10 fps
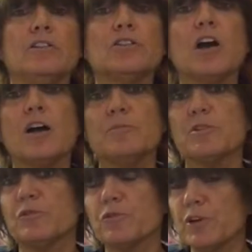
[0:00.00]
Times
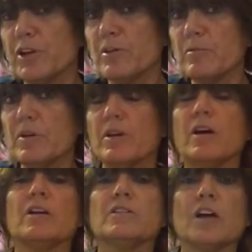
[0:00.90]
of freedom,
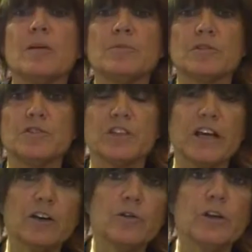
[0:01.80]
times of
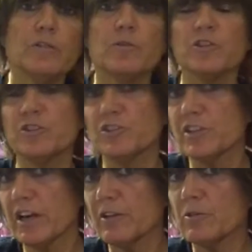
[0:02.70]
scattering versus
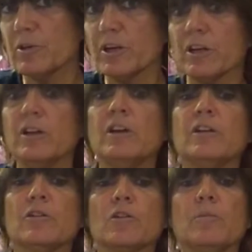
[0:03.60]
gathering.
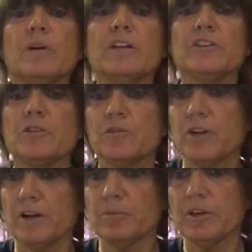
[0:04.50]
There are many
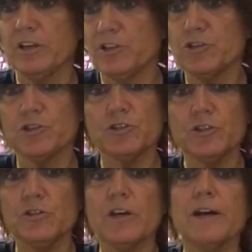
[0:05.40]
different applications
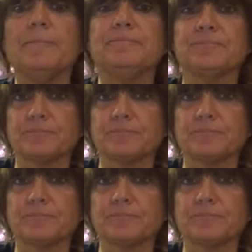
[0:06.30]
to that.